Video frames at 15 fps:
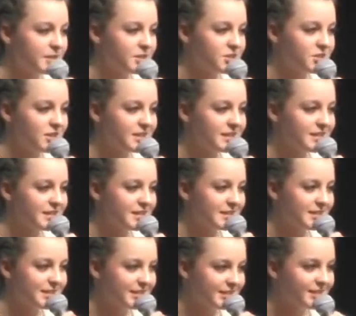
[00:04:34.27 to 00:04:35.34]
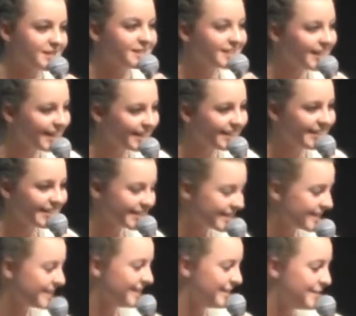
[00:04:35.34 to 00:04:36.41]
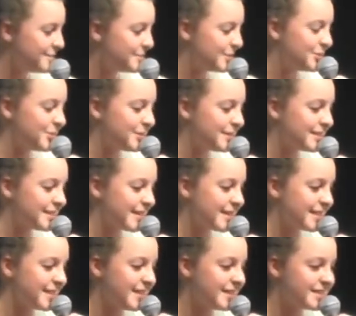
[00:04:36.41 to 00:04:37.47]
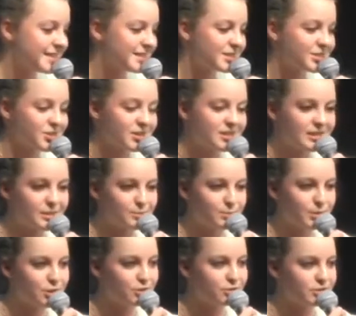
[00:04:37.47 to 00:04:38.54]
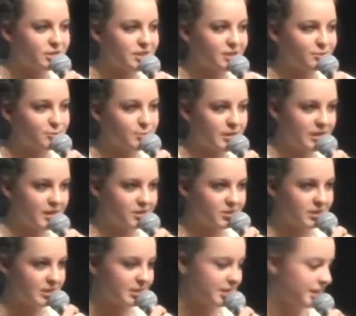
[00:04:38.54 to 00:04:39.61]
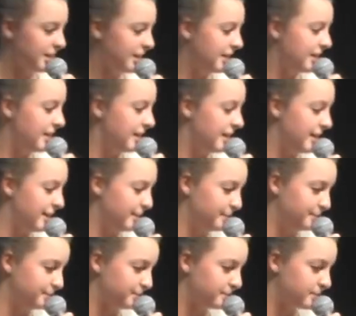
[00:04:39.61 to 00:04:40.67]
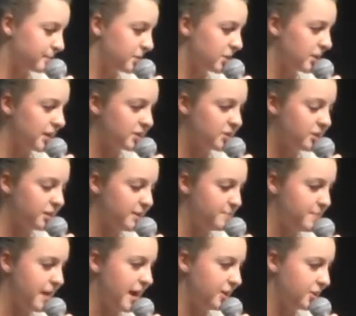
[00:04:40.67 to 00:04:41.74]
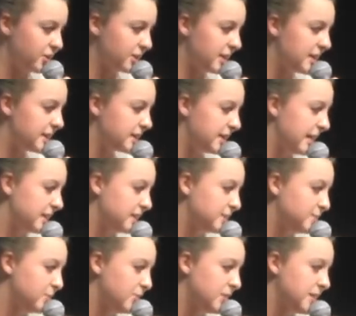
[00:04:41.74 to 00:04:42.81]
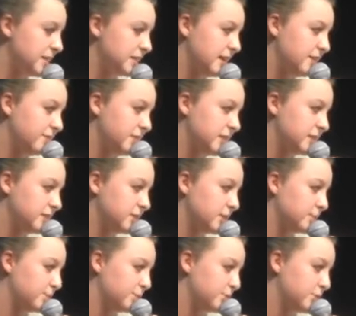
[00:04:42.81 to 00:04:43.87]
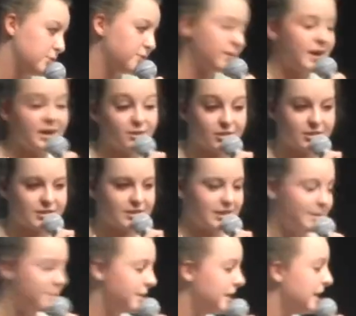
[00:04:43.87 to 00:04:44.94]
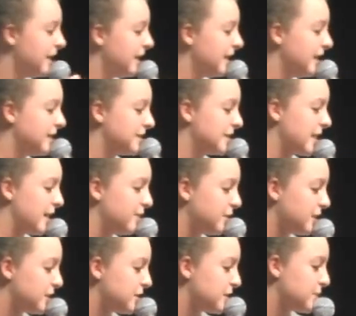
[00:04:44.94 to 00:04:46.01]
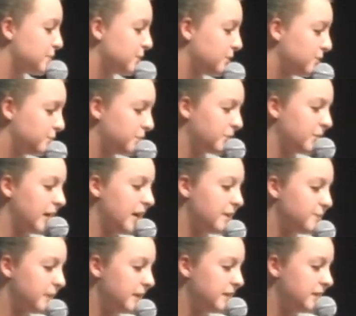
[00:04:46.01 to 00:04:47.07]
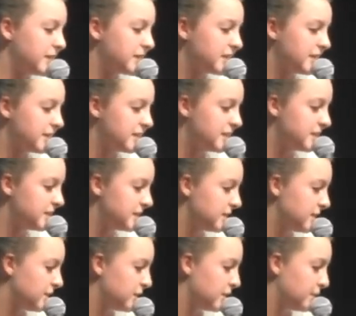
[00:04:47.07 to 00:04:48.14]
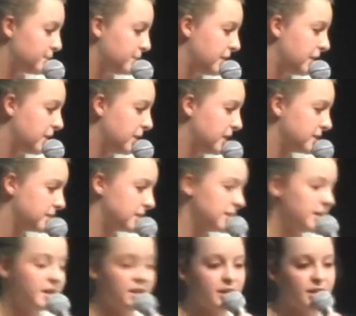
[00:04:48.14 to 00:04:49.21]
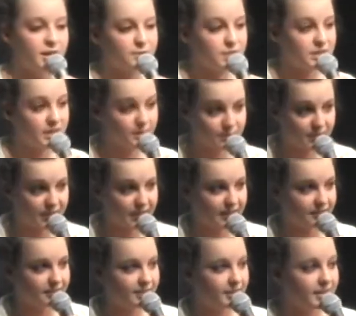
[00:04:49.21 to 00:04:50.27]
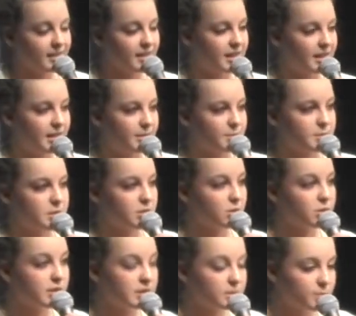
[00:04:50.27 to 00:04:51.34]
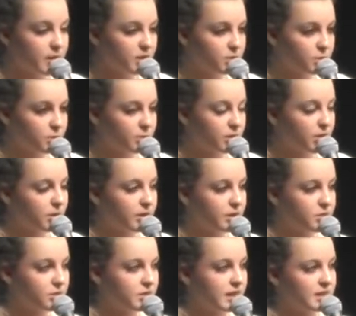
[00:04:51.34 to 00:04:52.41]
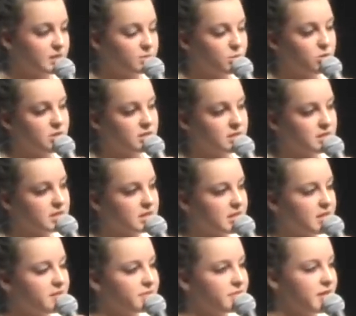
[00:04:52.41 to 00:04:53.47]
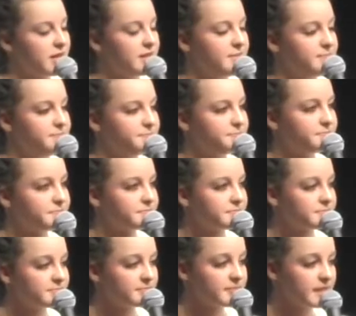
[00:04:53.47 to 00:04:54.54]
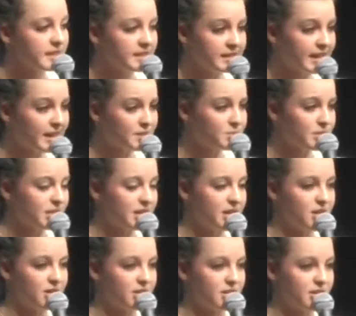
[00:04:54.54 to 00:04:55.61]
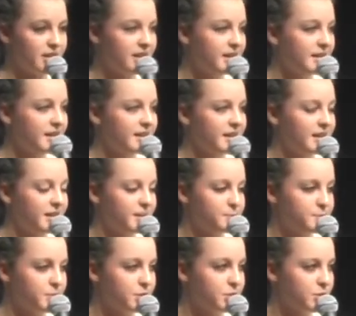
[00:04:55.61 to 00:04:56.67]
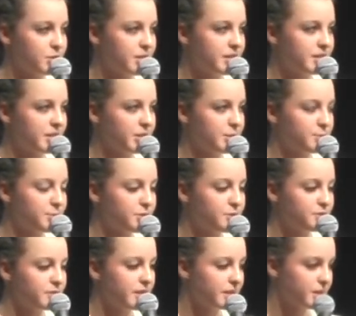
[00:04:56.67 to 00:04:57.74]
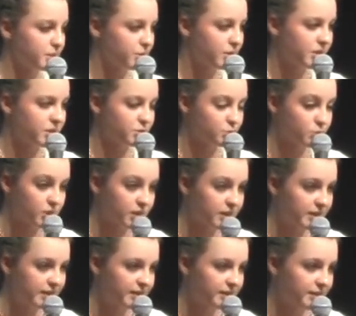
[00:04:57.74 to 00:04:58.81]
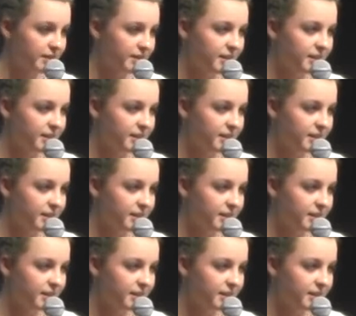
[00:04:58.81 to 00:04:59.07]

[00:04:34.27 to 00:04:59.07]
Jesus, yeah, thanks. But Jesus like thinks it's just as beautiful as everybody else's. So that's all that matters. And a testimony is evidence or proof. I looked this up. It's evidence or proof provided by the existence or appearance of something. So this month when we're going through testimonies and stuff, that's what they are. They're stories and they're proof that the Lord is working.